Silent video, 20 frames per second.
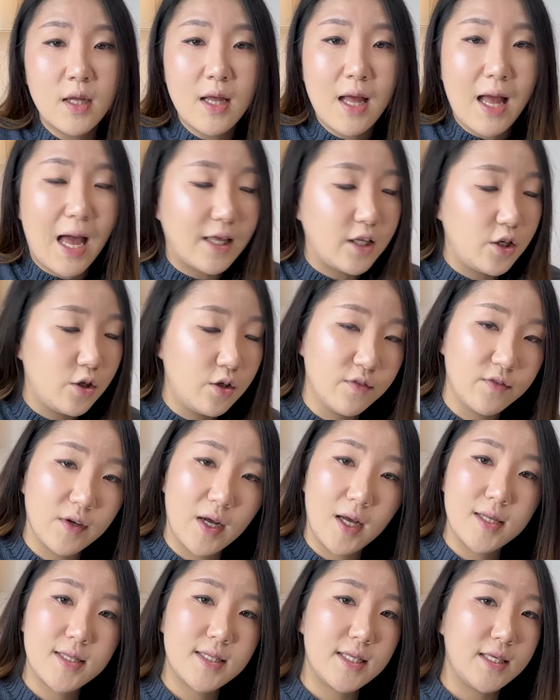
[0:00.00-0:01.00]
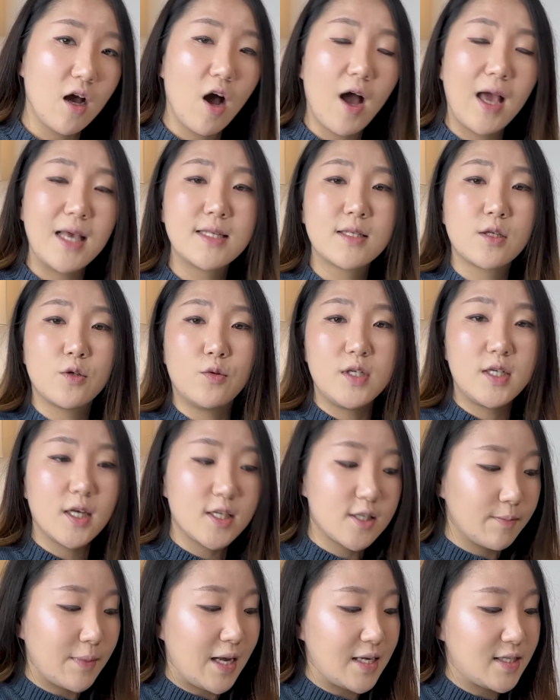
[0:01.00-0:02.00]
at university, high school,
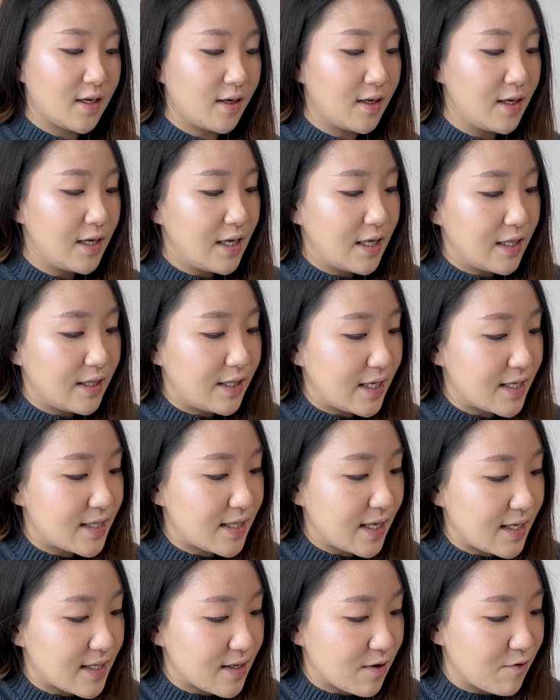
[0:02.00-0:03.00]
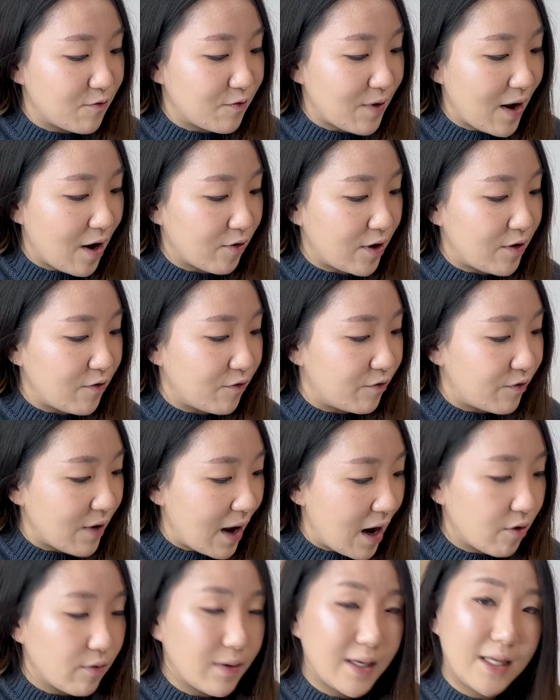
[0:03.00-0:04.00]
doesn't matter. This is a very,
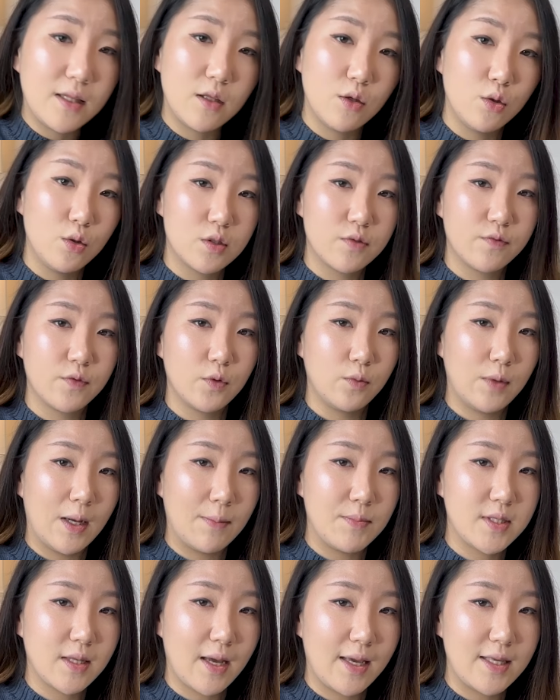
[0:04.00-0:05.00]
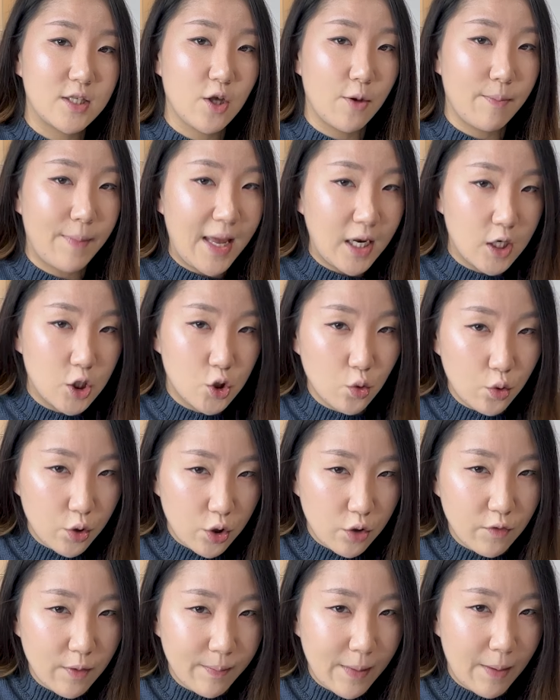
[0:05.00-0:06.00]
very useful website, so make sure
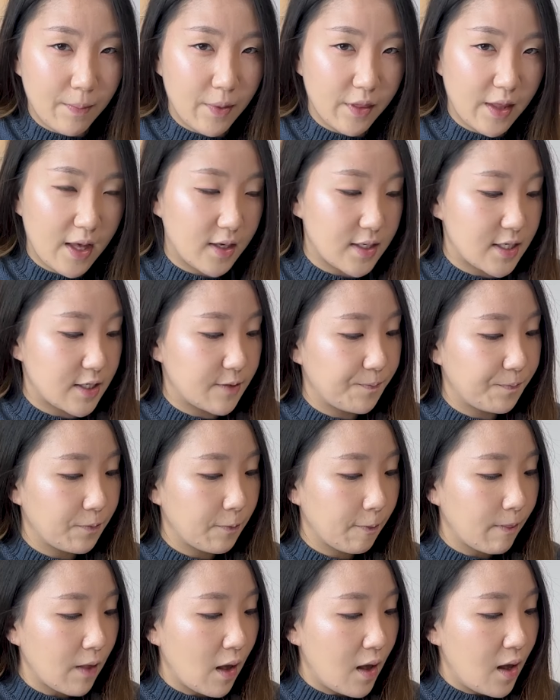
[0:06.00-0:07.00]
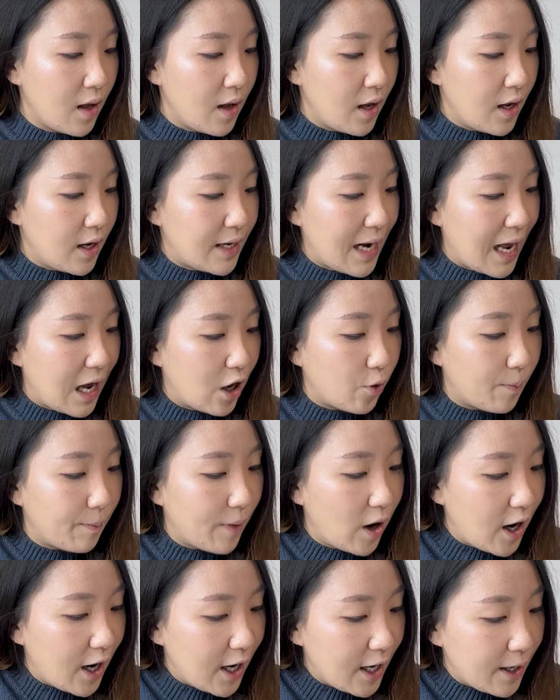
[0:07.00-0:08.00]
you remember that. Now,
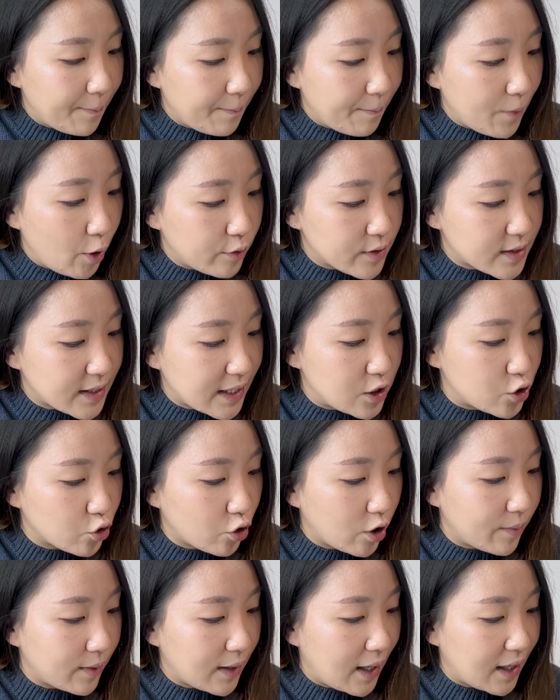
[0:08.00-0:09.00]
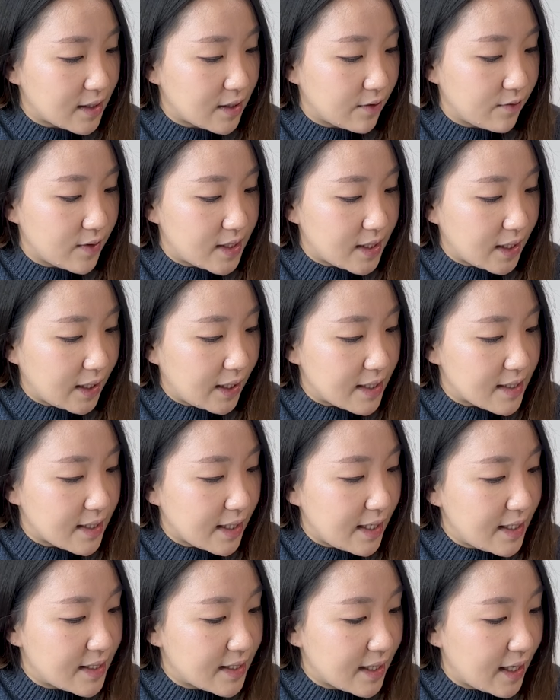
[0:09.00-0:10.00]
my most enjoyable activity is
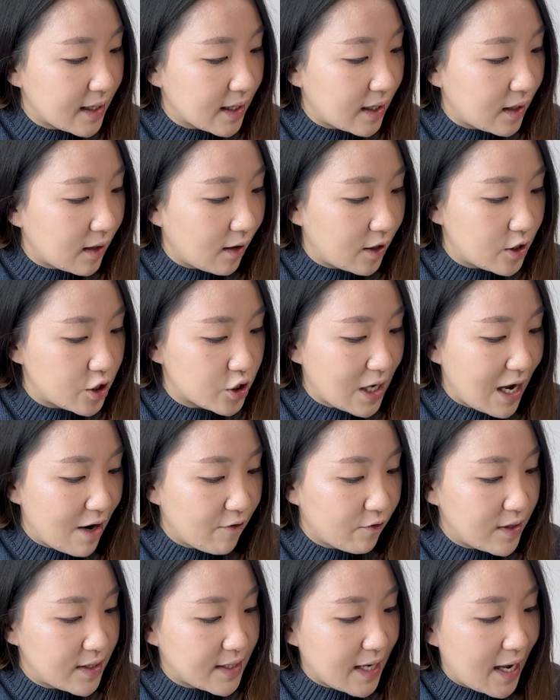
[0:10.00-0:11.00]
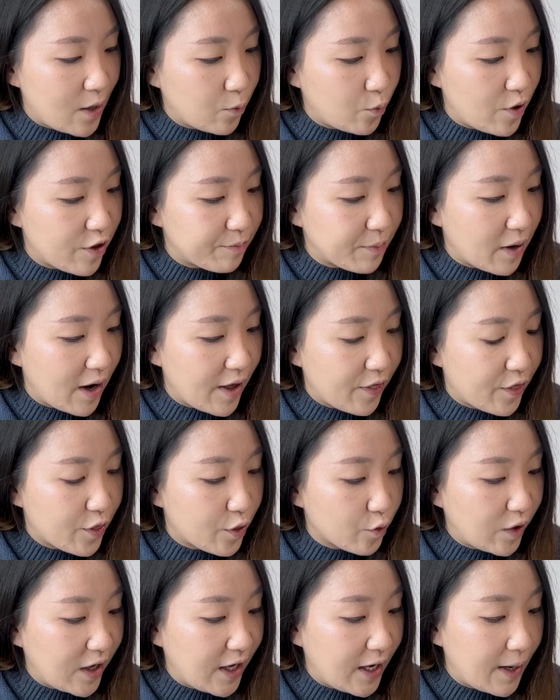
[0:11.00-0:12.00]
eating lunch every day with my
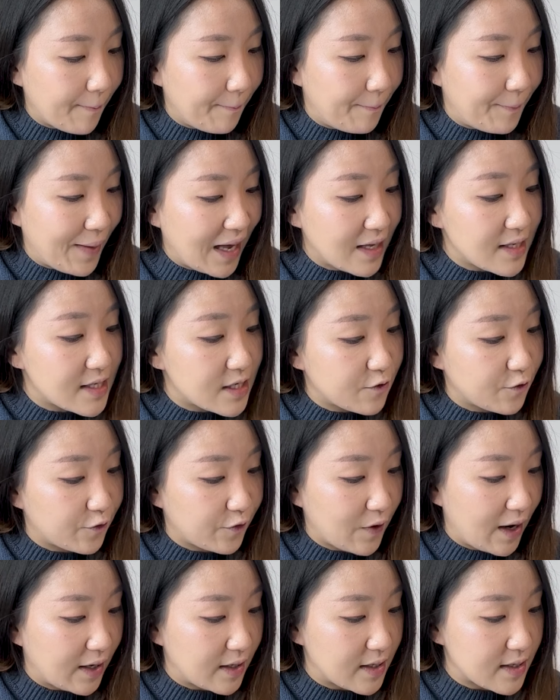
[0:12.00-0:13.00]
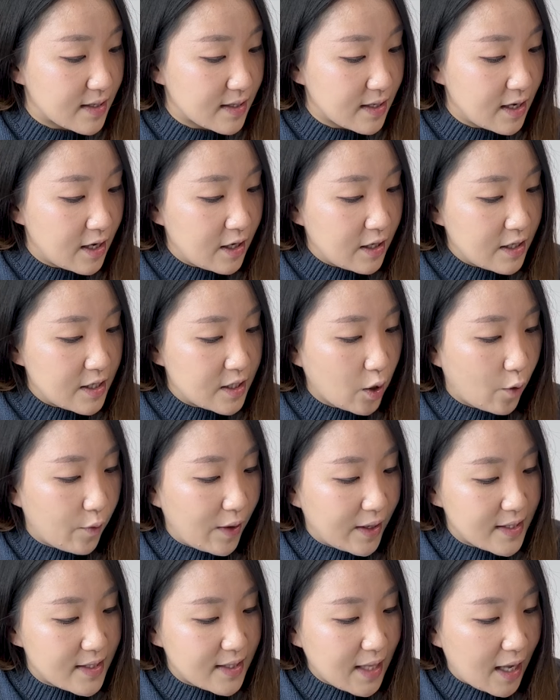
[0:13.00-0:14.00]
3 best friends. So
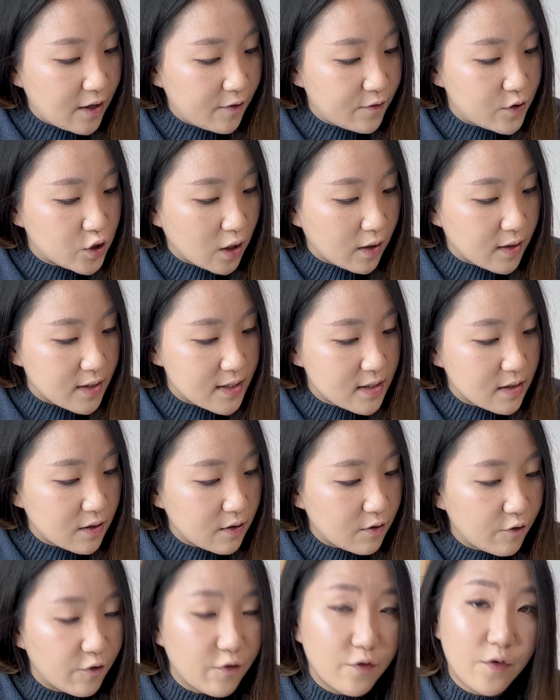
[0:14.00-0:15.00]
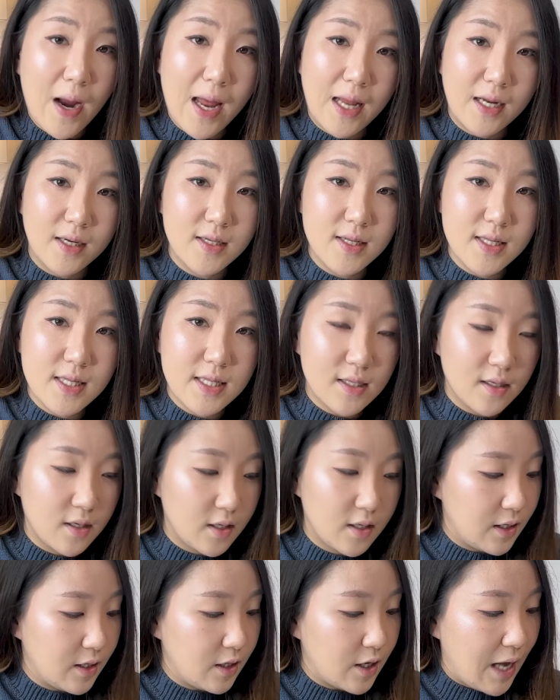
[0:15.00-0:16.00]
instead of just friends,
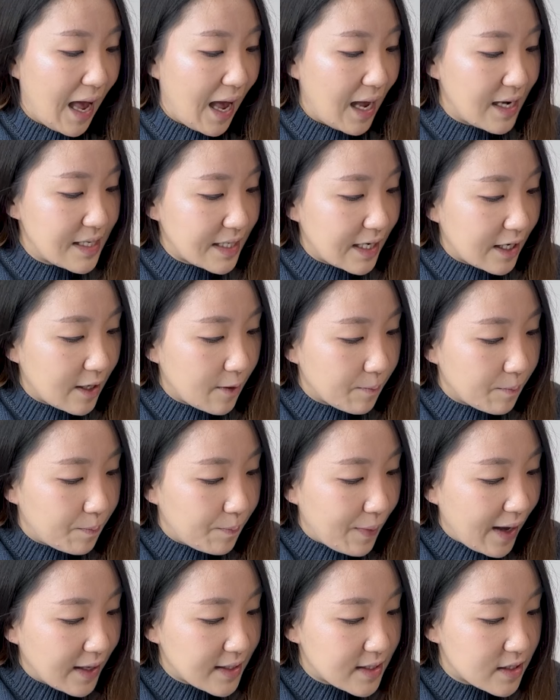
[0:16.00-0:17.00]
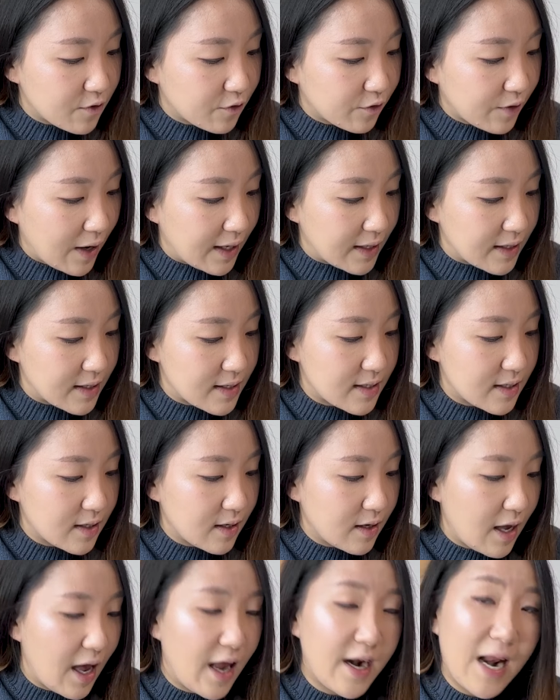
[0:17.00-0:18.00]
adding best friends,
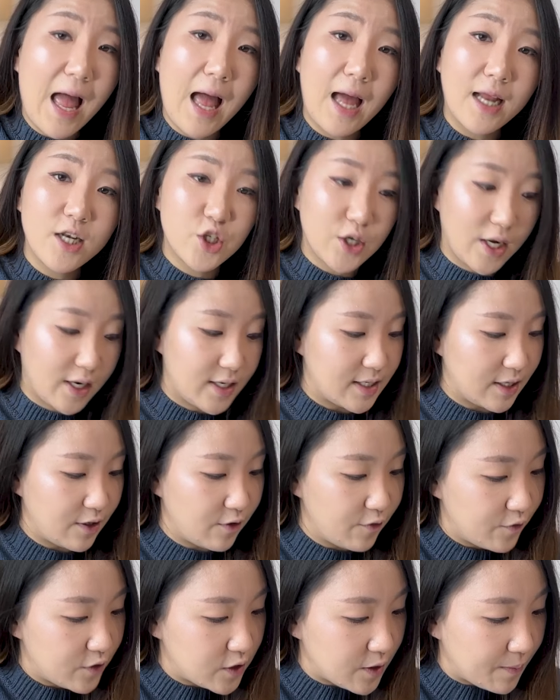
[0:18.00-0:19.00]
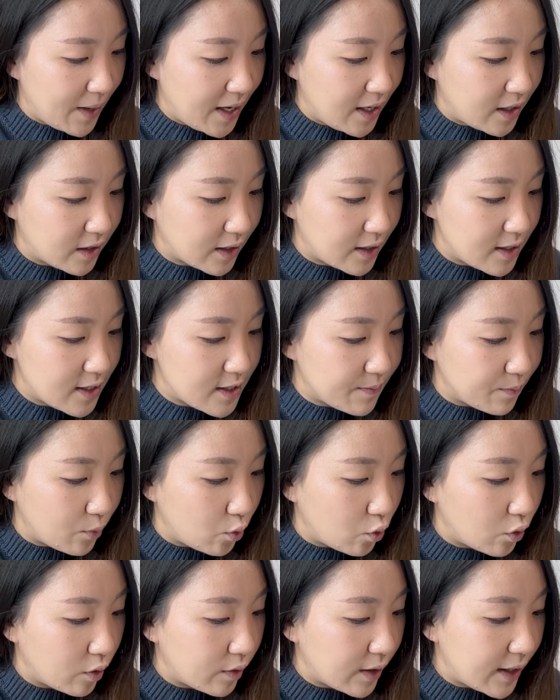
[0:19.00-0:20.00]
an adjective to make this
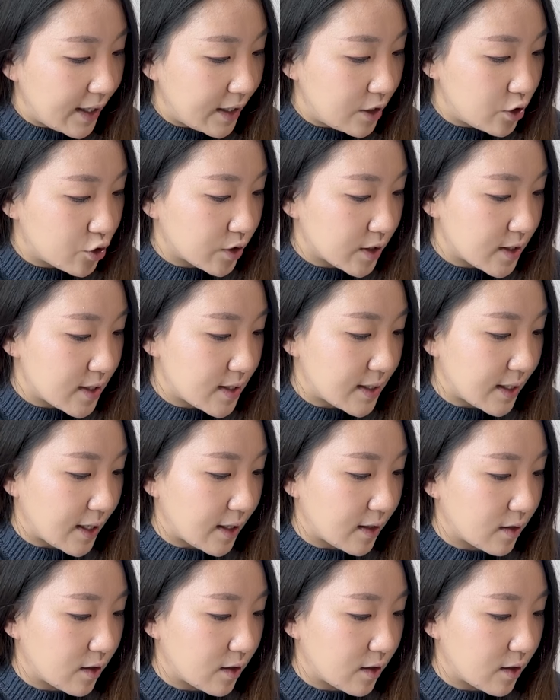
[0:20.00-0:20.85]
more interesting,